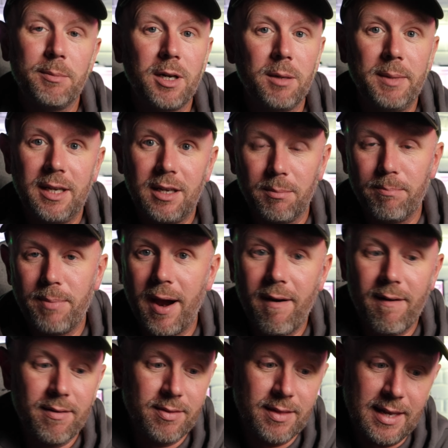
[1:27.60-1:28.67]
I'm going to be
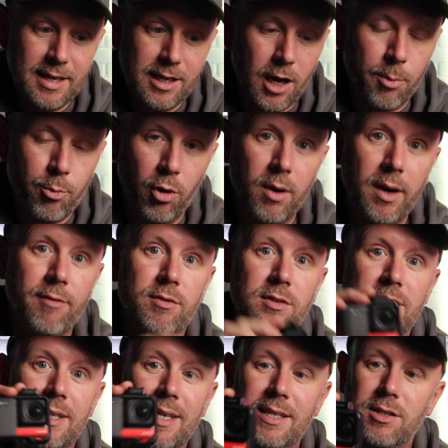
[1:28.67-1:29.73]
comparing the GoPro 11
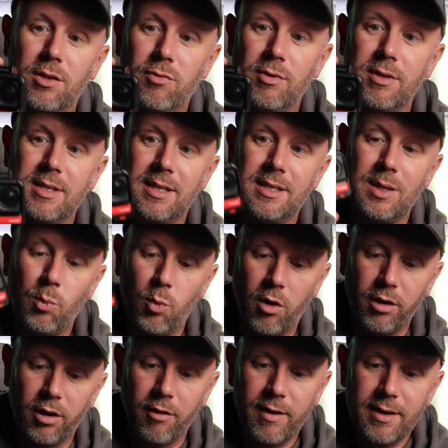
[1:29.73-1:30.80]
to the Insta360
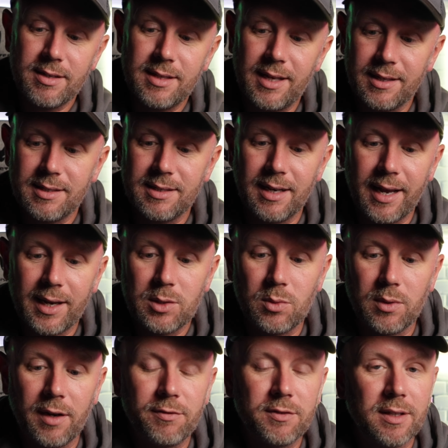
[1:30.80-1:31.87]
ONE RS. That's the next
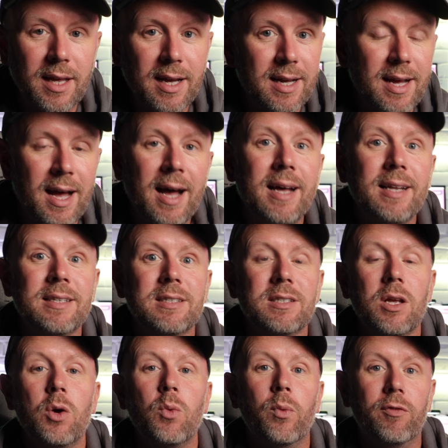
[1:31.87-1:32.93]
one after that.
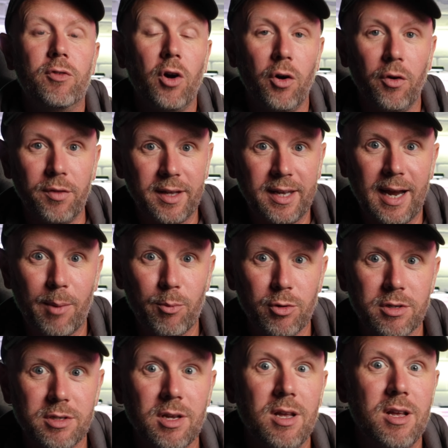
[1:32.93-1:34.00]
And we've got other
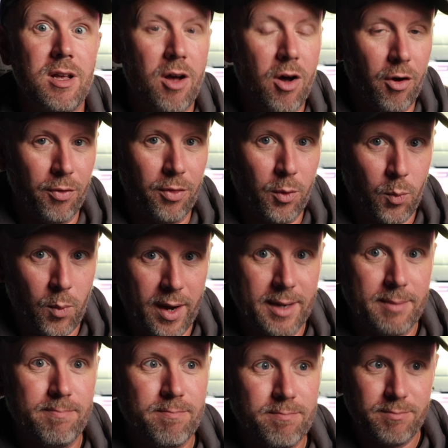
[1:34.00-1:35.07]
cameras on the way.
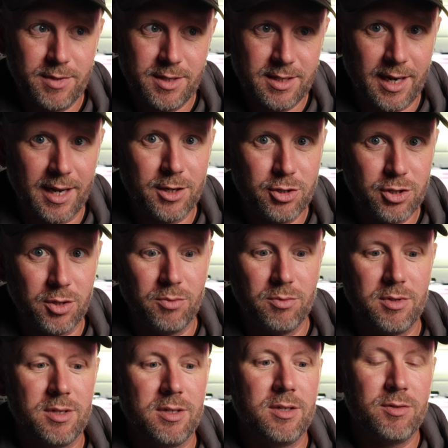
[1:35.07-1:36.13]
Stay
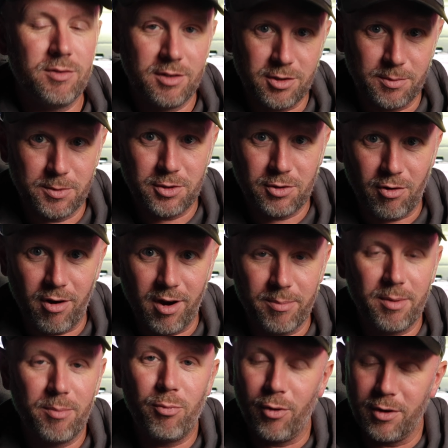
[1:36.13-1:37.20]
tuned,
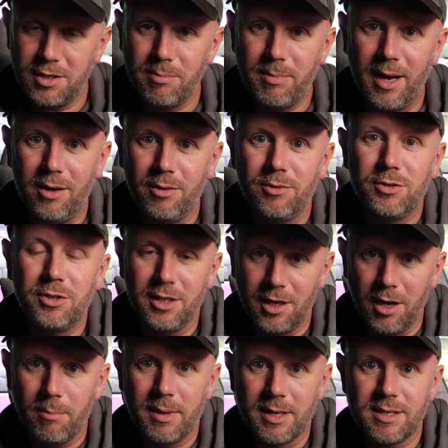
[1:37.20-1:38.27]
subscribe, press a bell so you
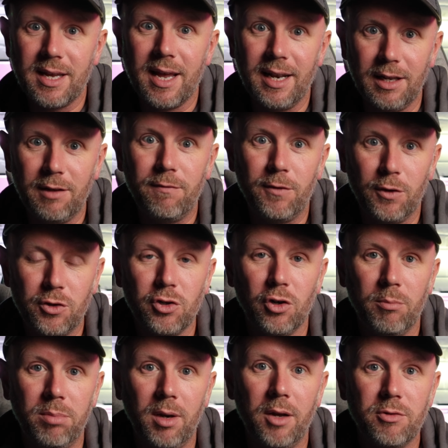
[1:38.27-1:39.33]
don't miss any future
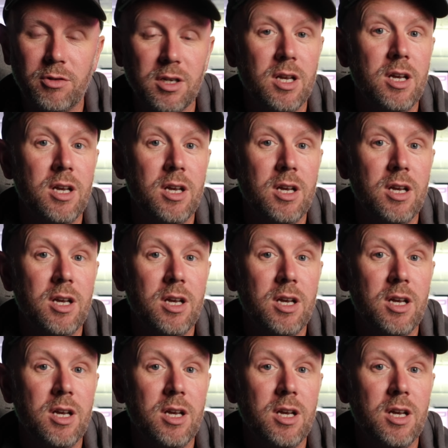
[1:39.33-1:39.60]
uploads.